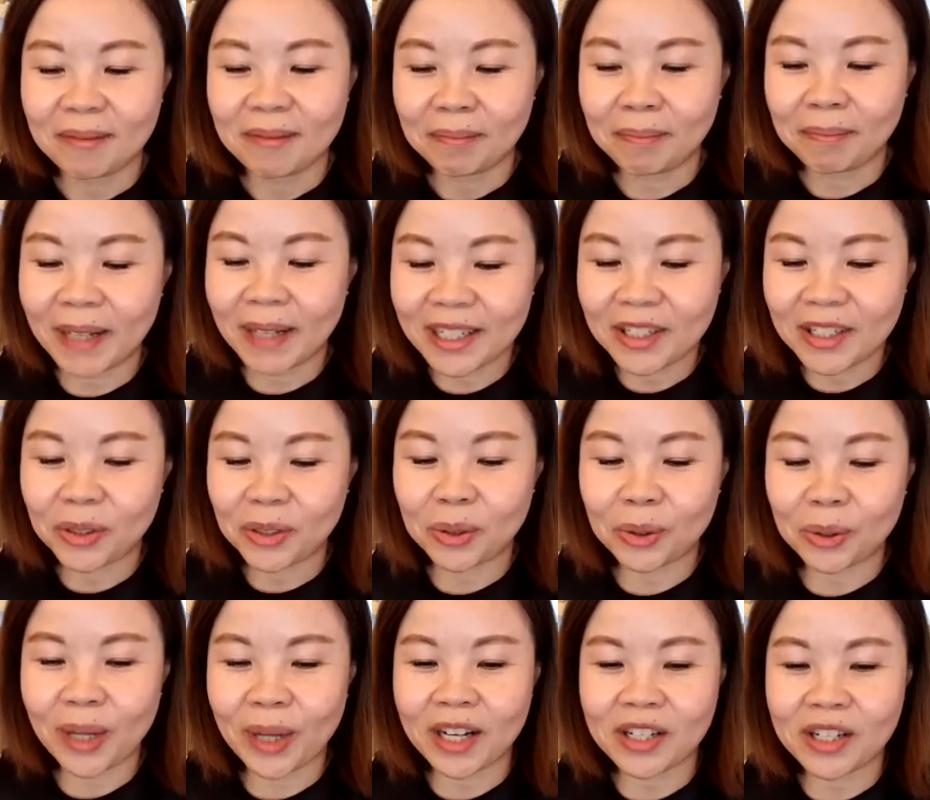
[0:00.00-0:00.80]
place
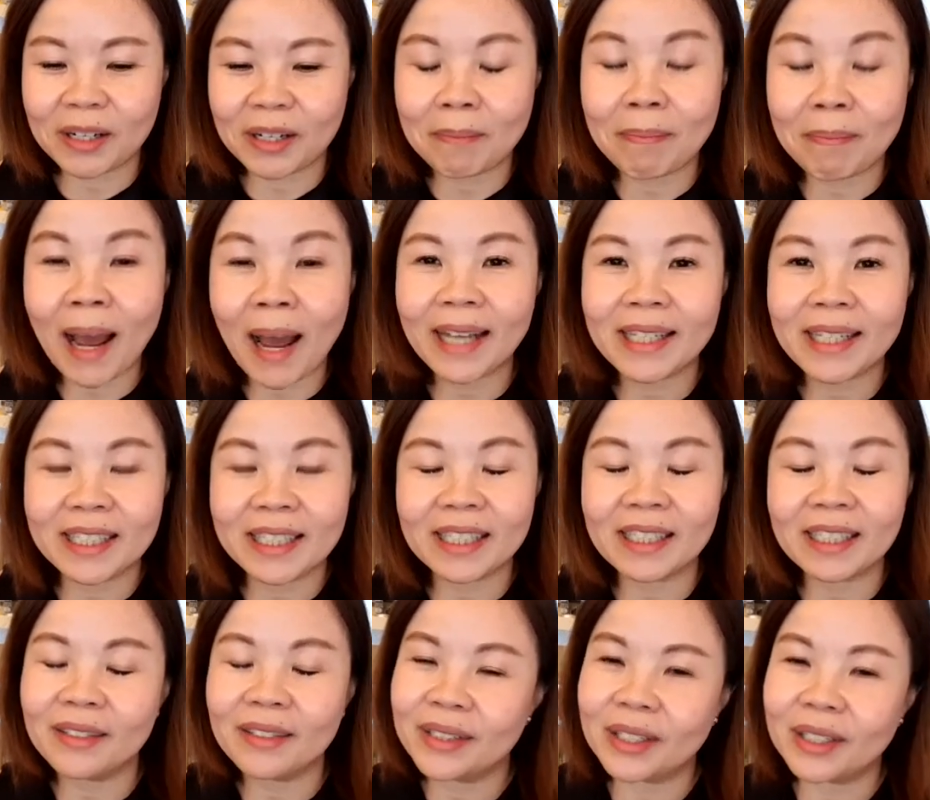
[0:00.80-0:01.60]
to actually buy tea
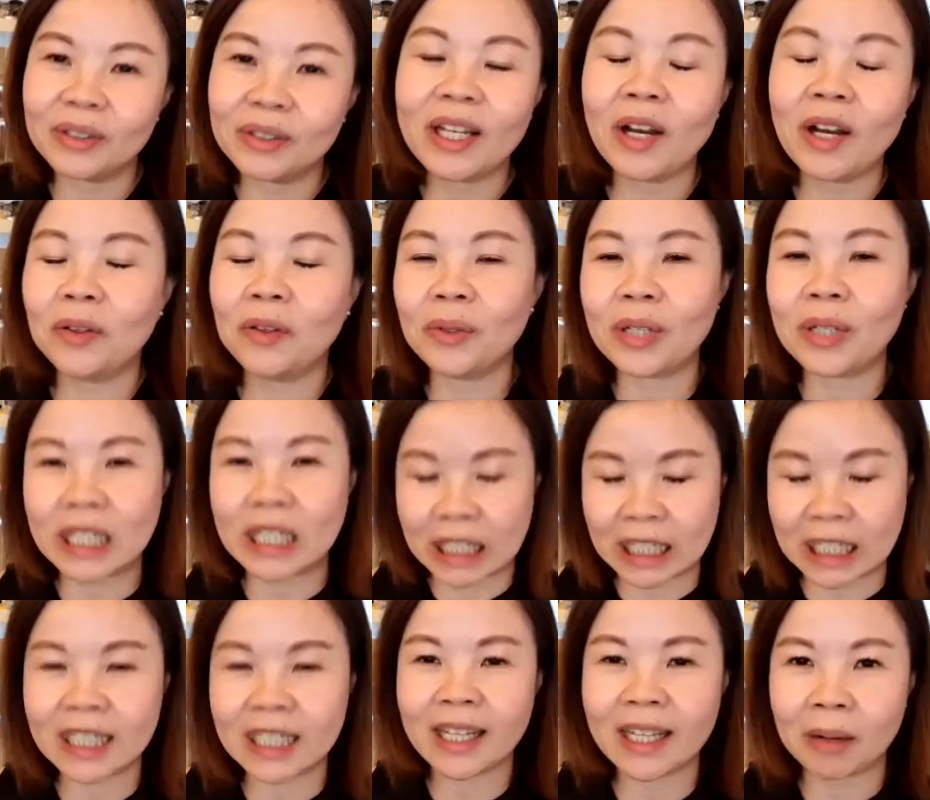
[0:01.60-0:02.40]
leaves, they'll tell you it's
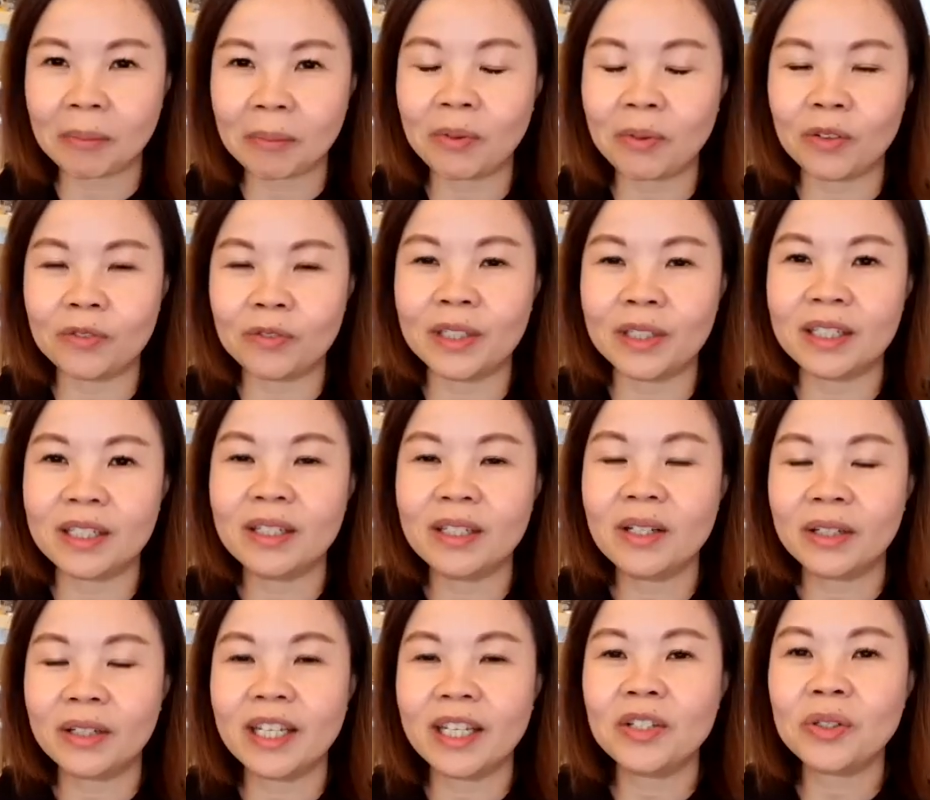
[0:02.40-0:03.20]
Zhejiang province.
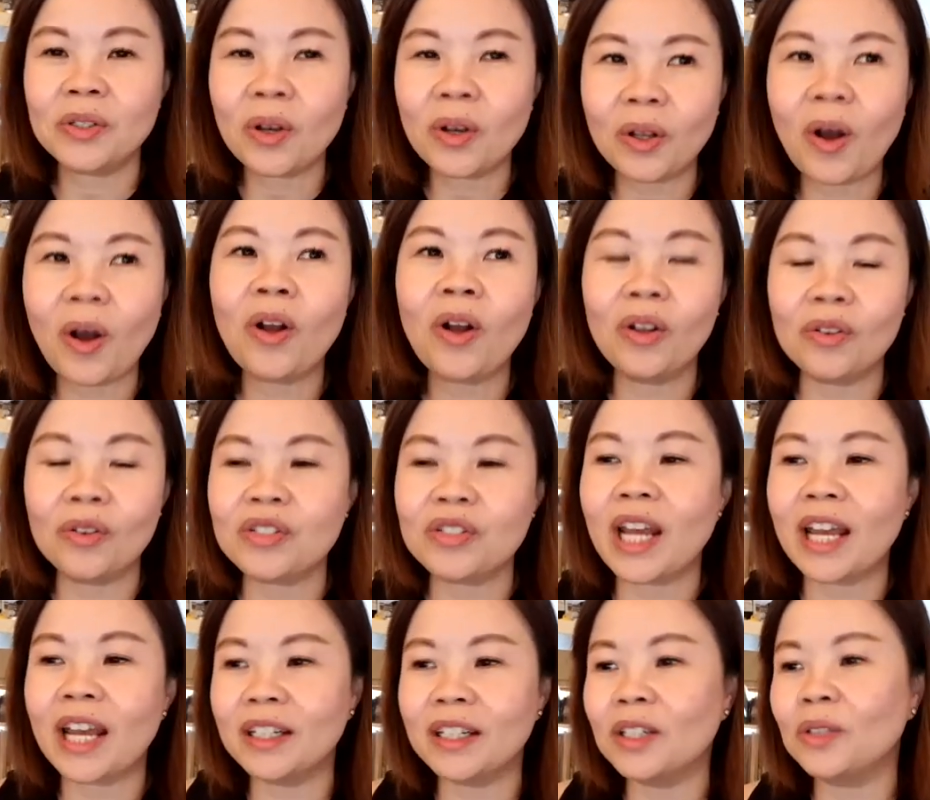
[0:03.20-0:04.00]
Okay, so all of
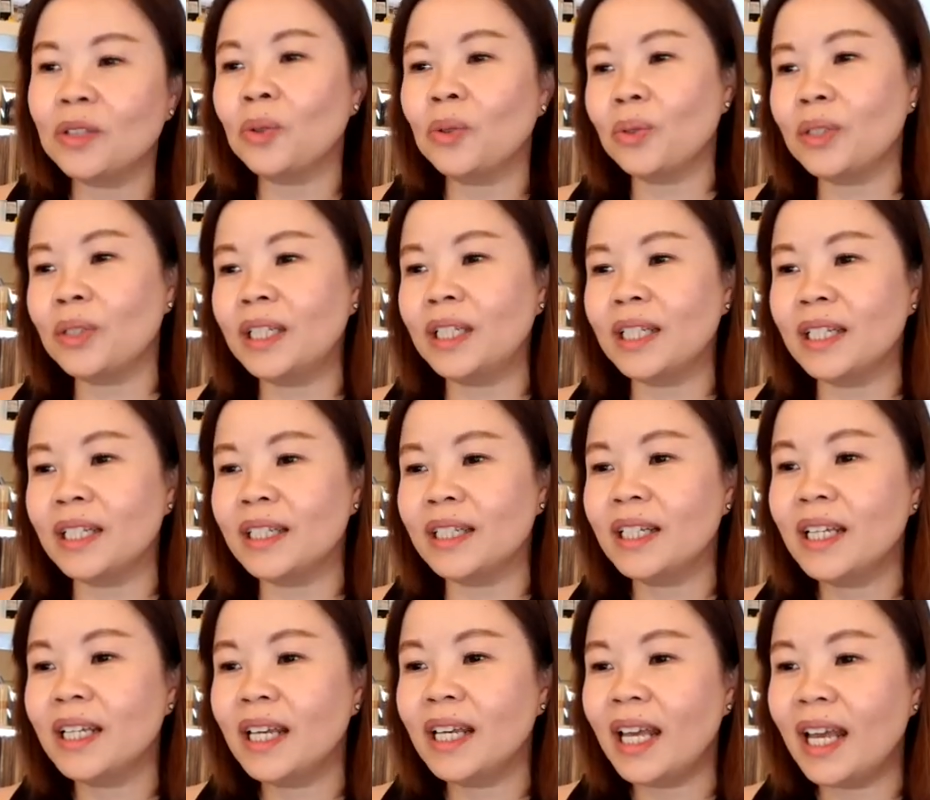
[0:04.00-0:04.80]
China knows this.
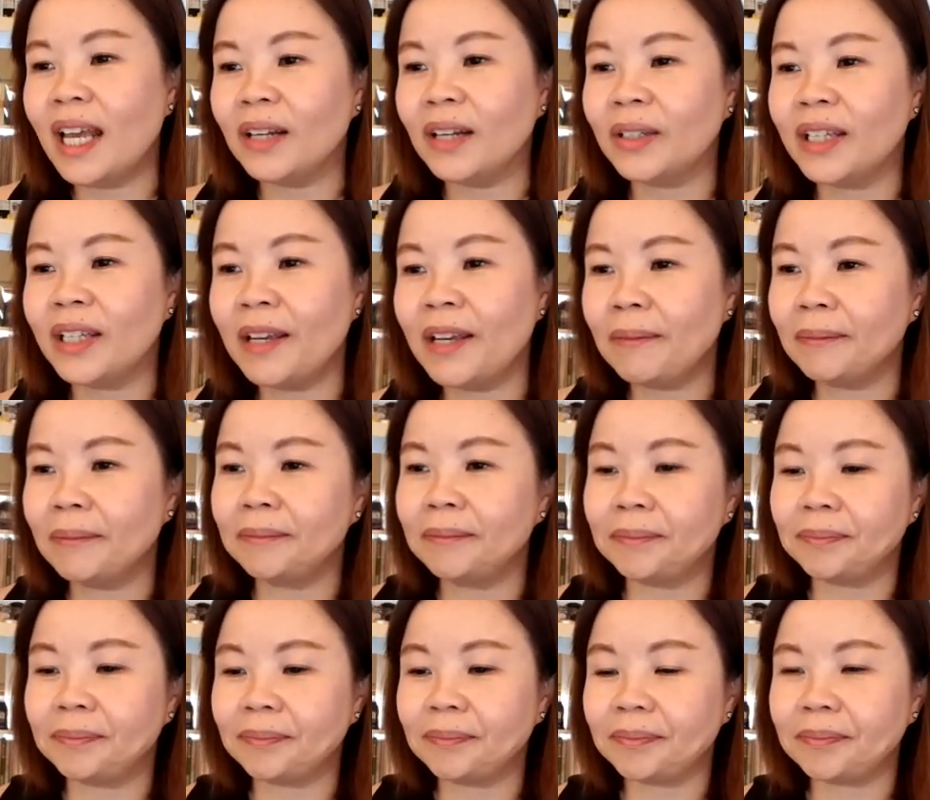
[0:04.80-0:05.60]
Okay,
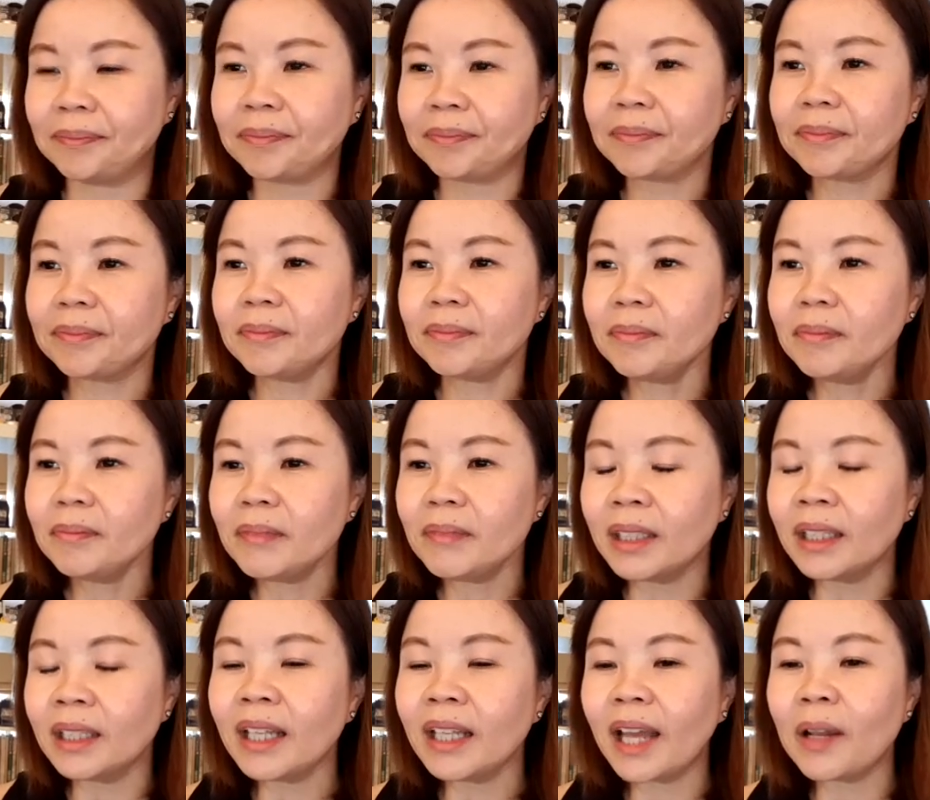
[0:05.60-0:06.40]

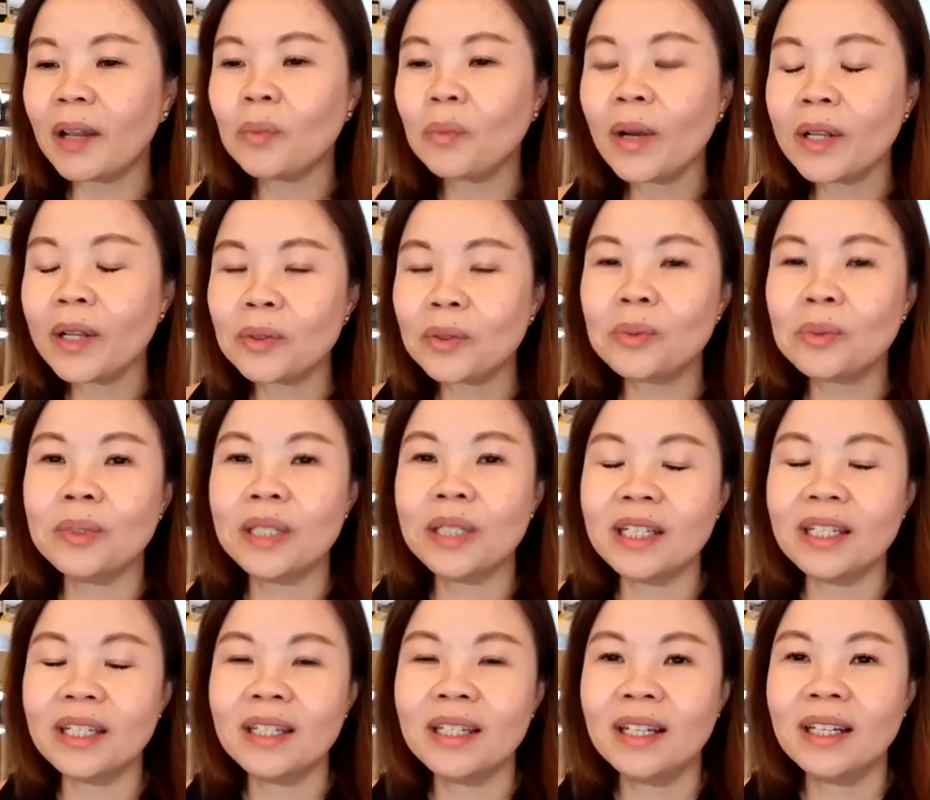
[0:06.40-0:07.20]
and what do
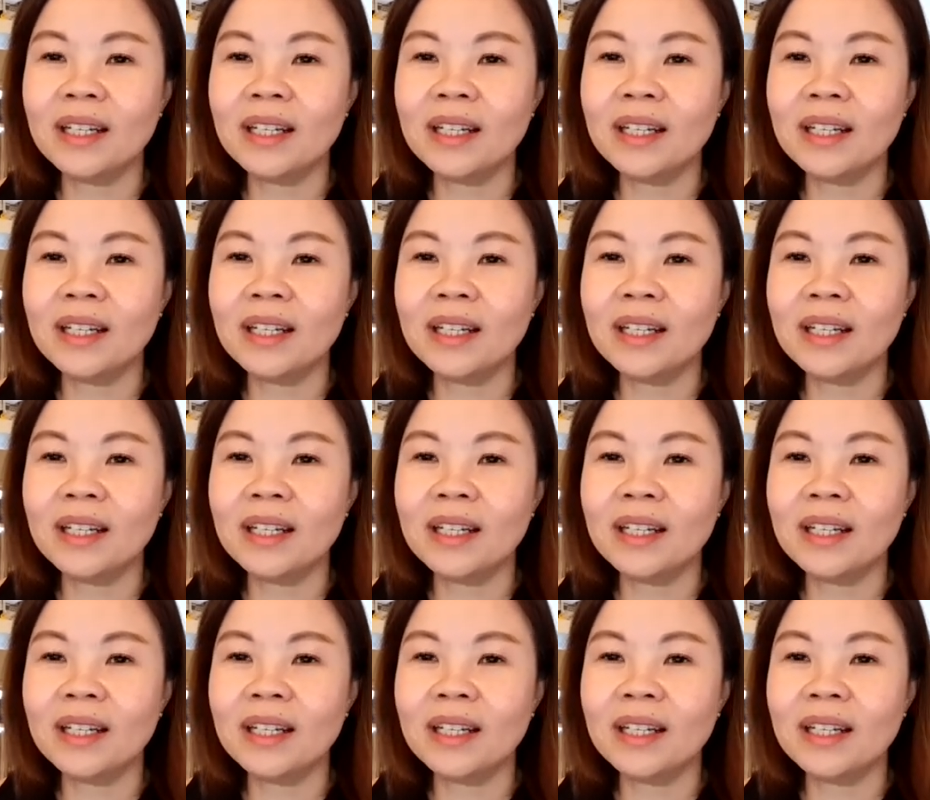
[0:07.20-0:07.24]
we